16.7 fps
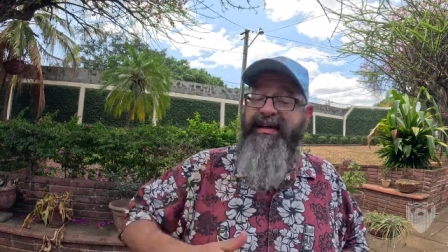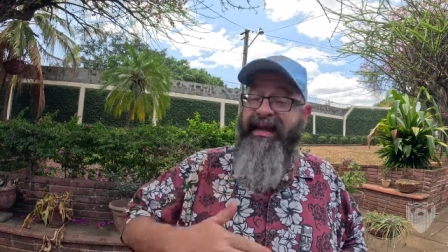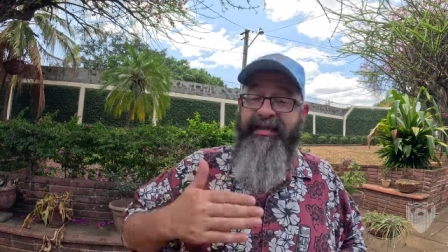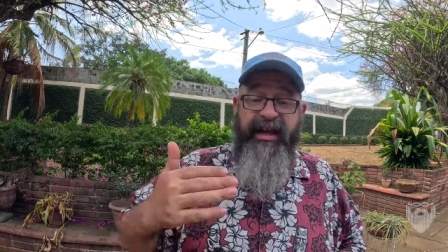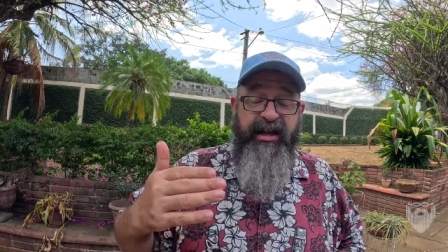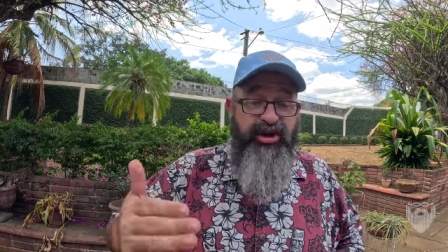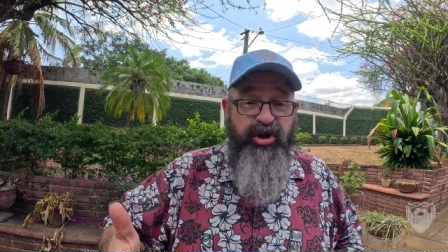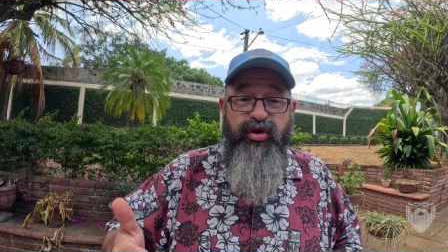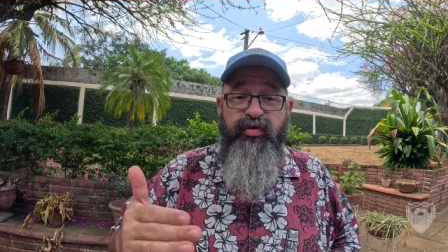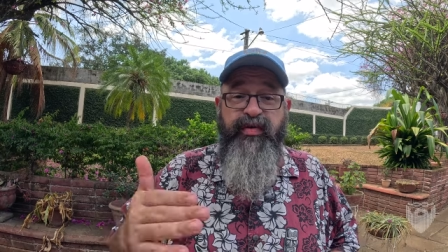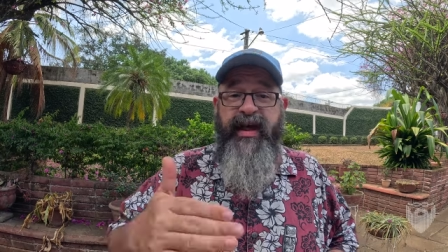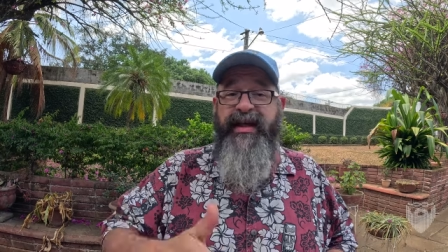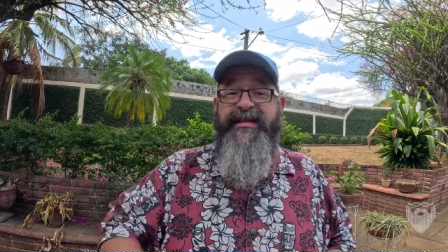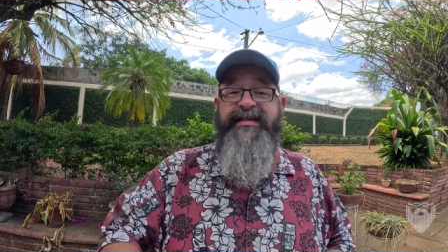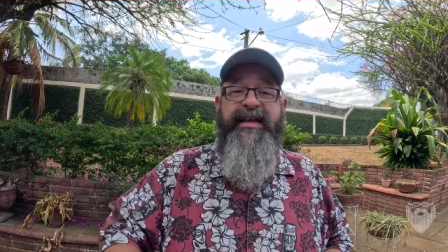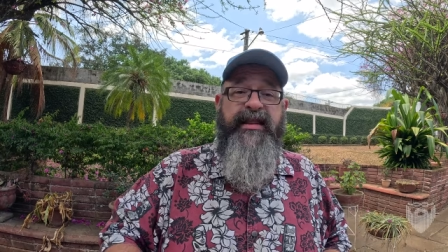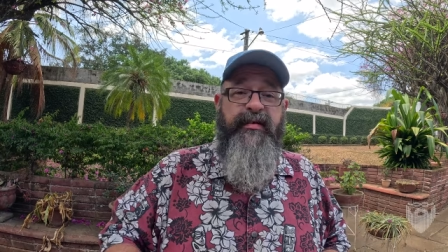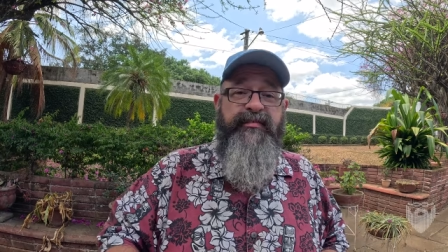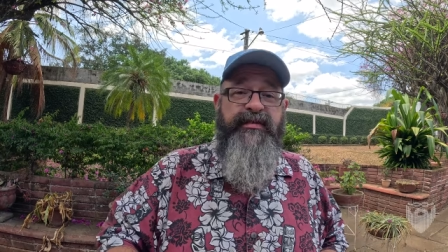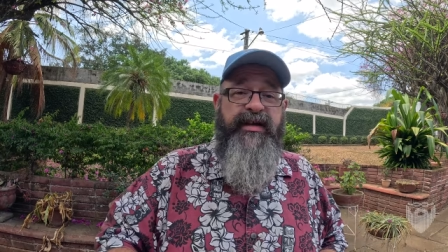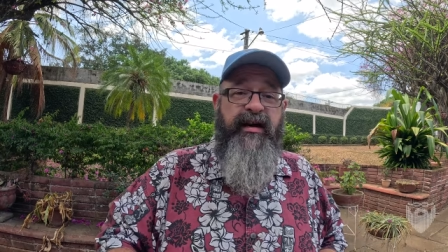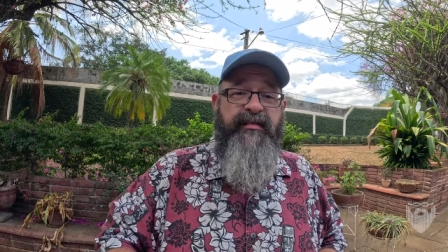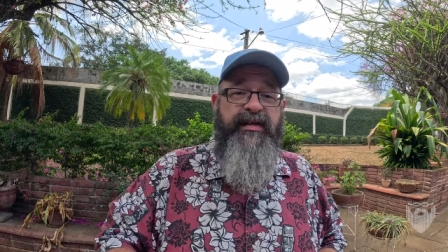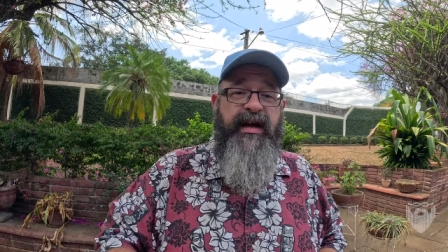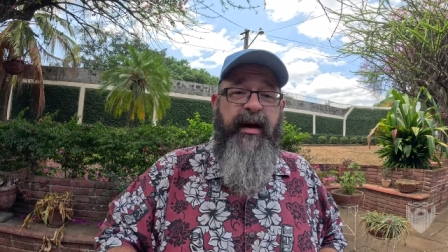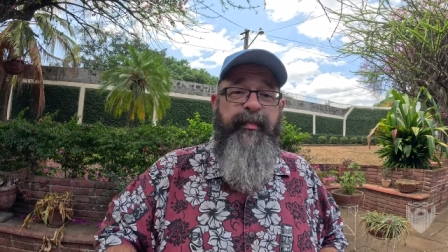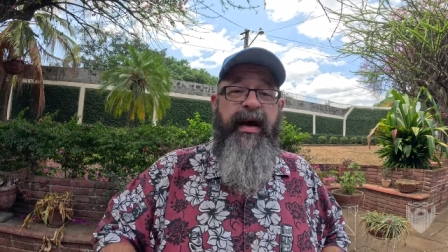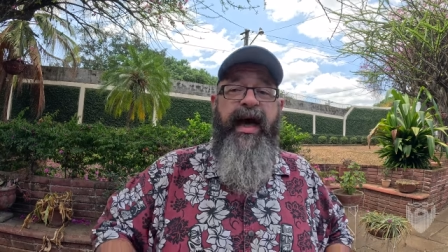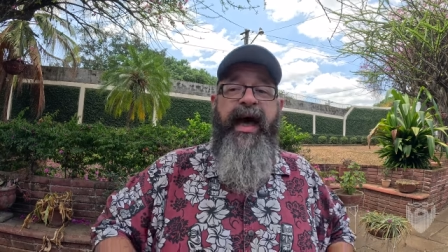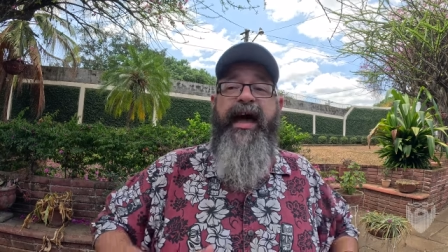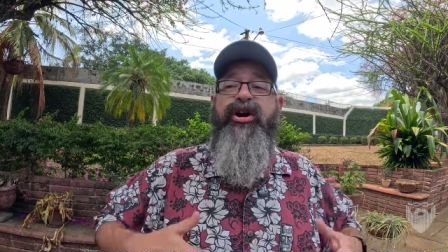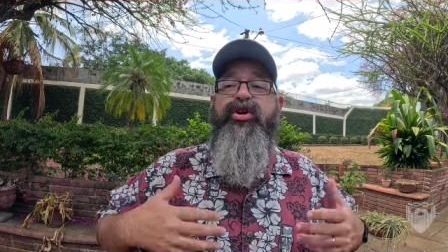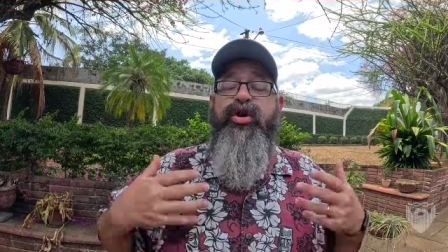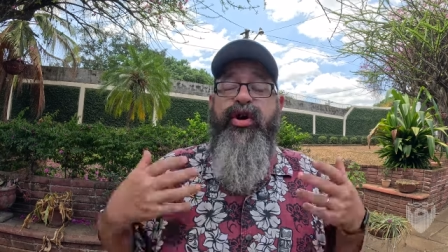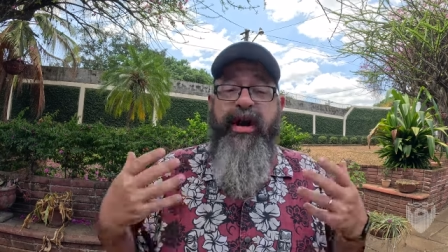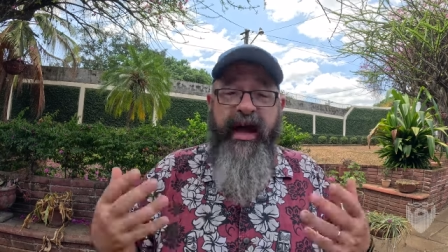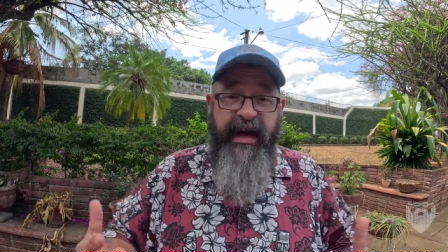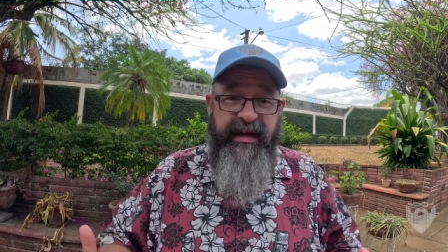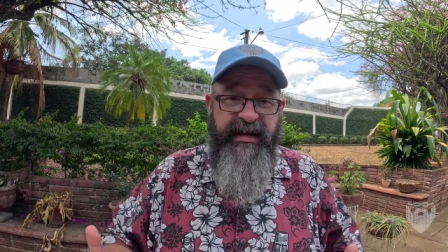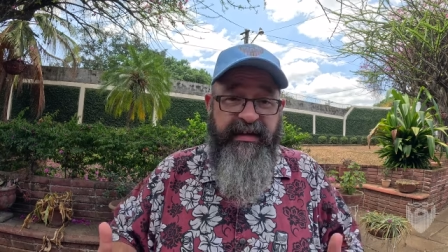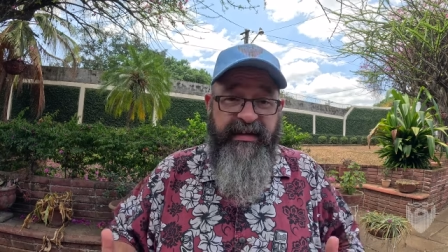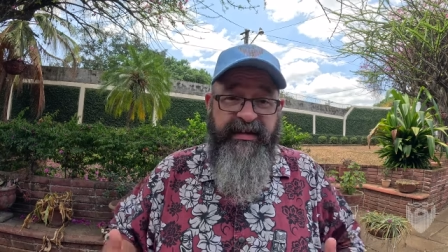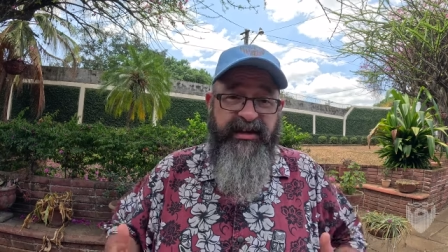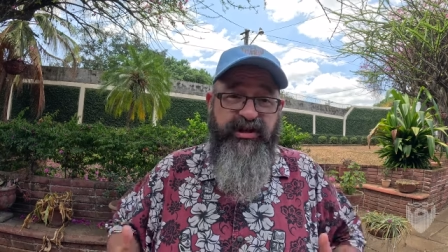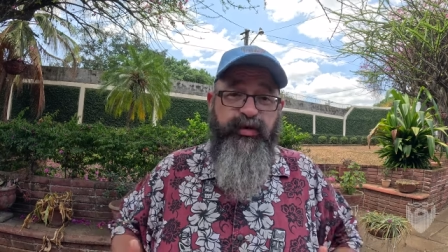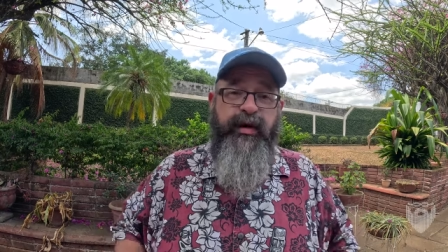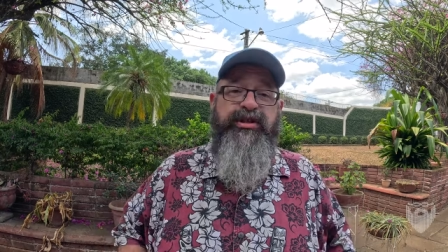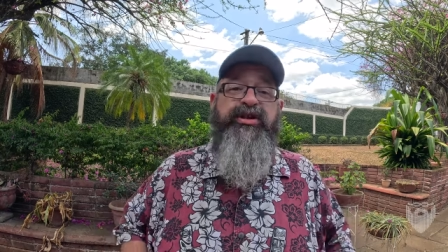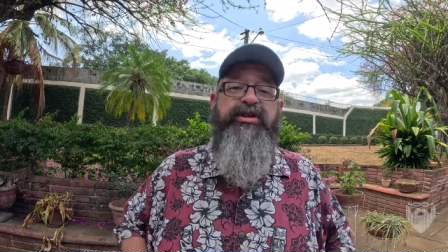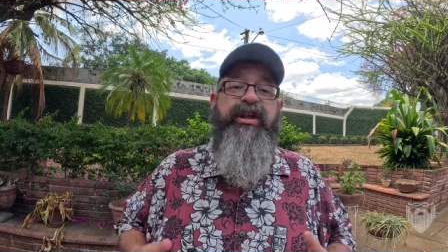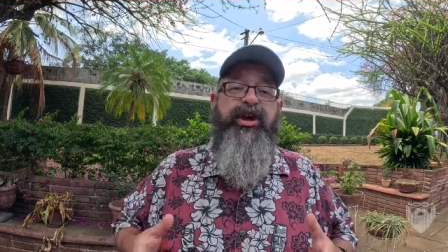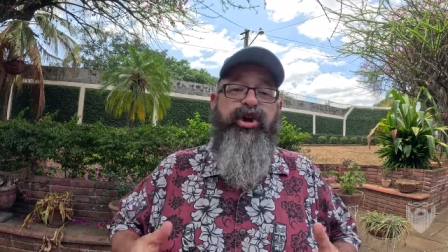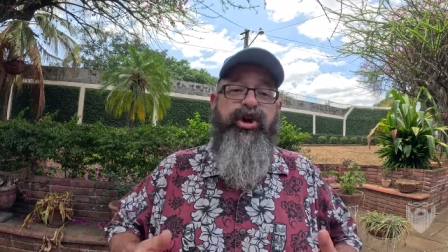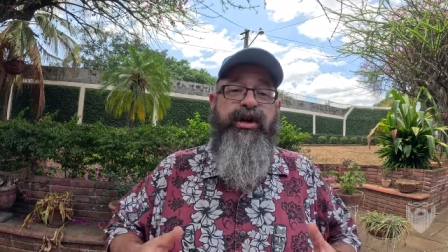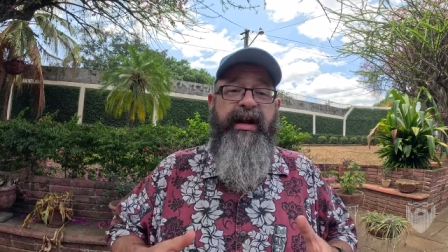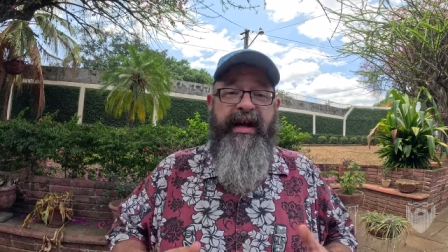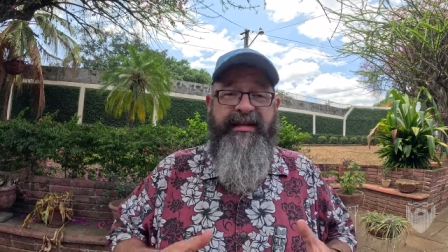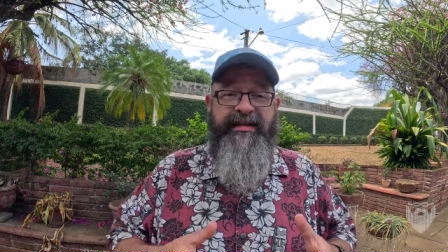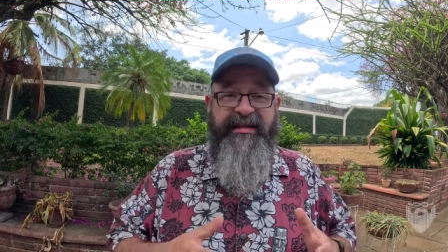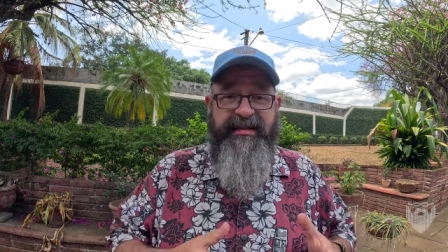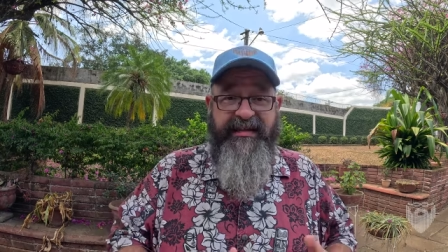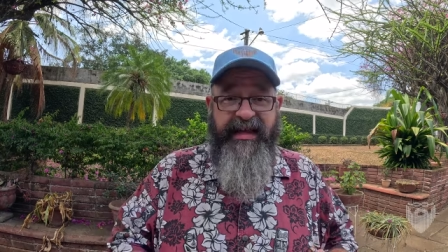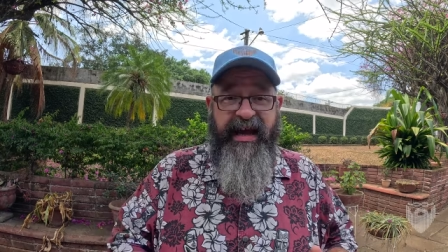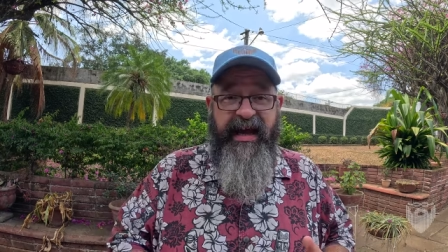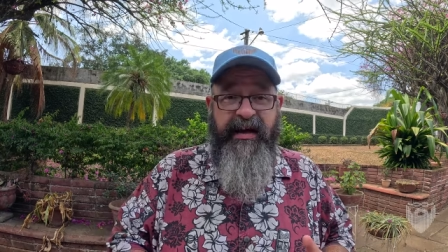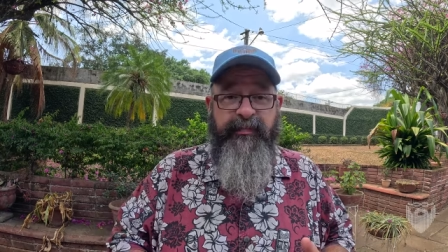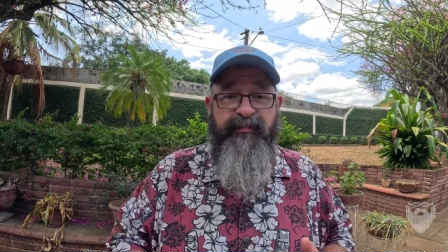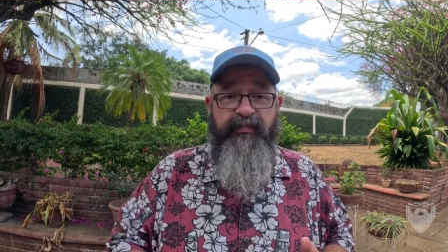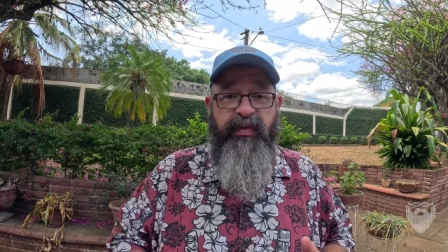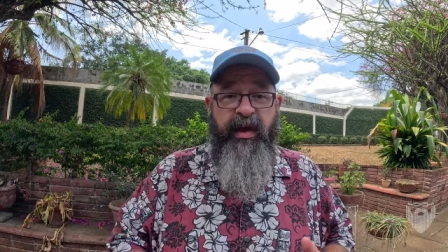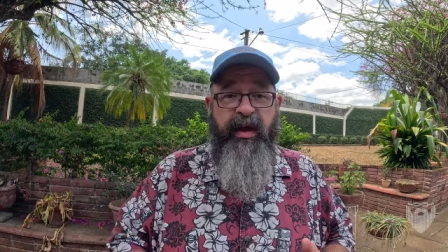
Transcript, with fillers: and they knew they had set themselves up and created a situation they could not sustain.